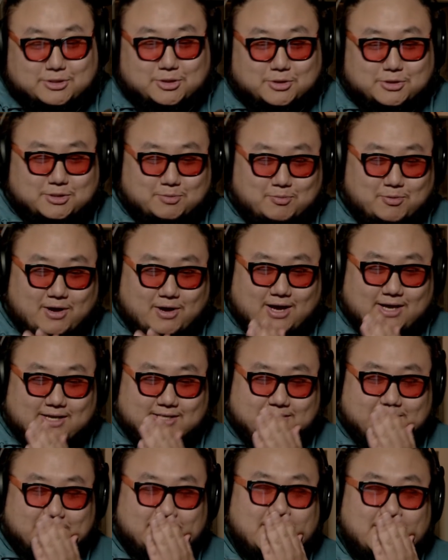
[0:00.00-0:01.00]
so
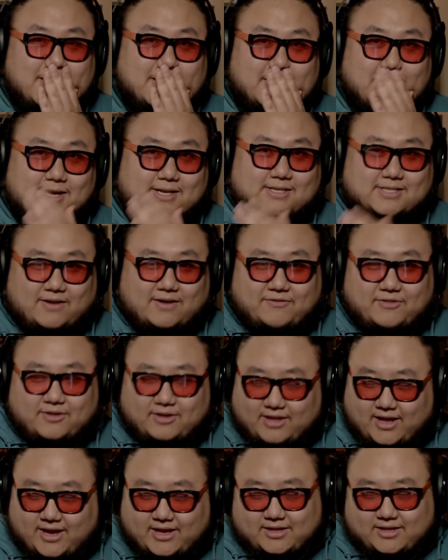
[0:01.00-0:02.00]
surprised is I
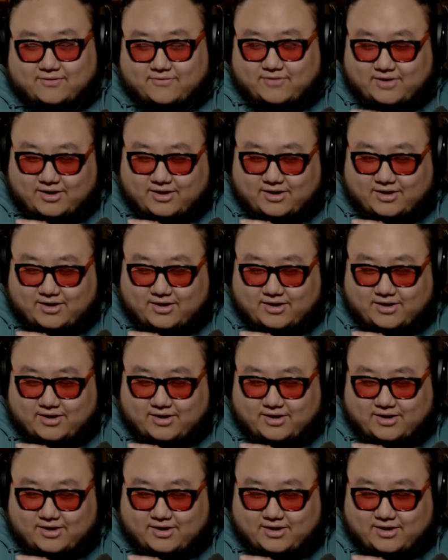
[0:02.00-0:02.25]
feel like the